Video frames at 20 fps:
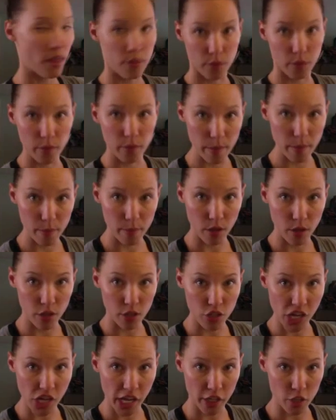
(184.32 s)
3 people on
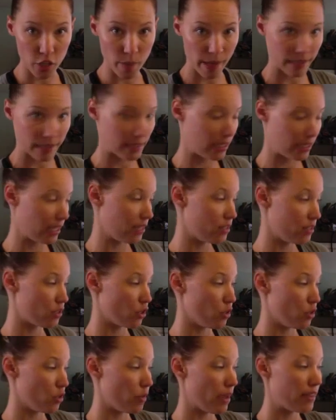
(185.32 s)
challenge packs again. So
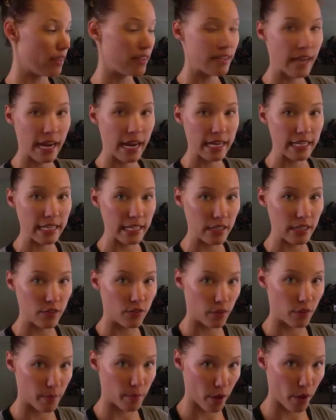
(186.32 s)
you made the 90
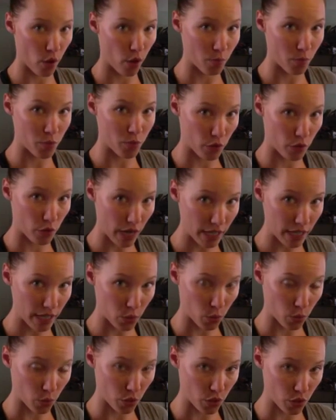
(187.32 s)
from the Home Direct
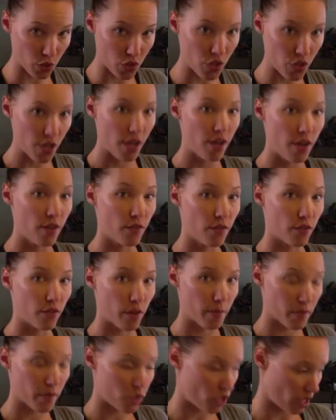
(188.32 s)
orders
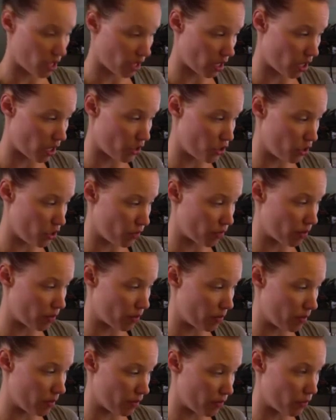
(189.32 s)
from the Shakeology from
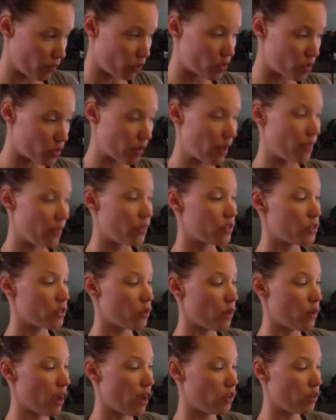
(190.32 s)
the first month. So
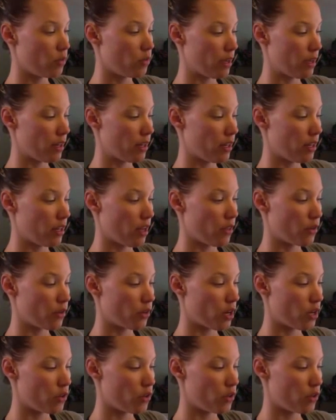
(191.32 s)
now you made another
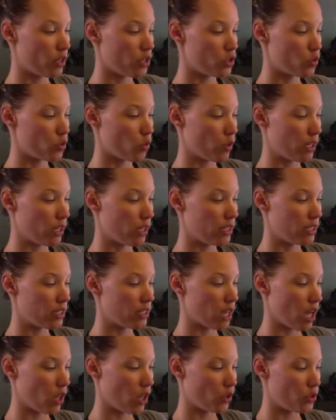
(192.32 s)
$120
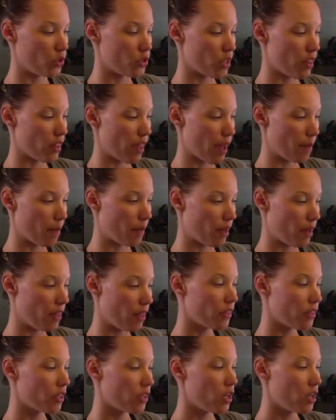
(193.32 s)
that
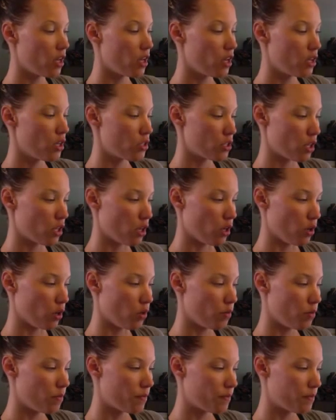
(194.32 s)
month.
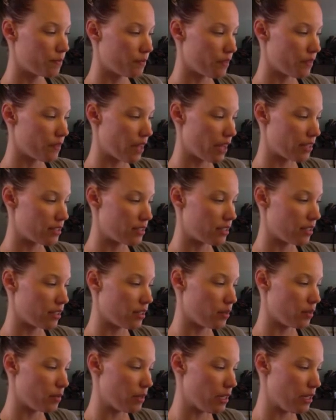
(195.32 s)
So that's going
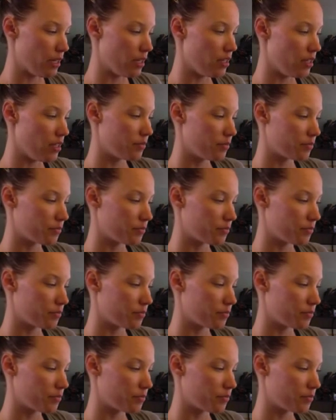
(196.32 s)
to be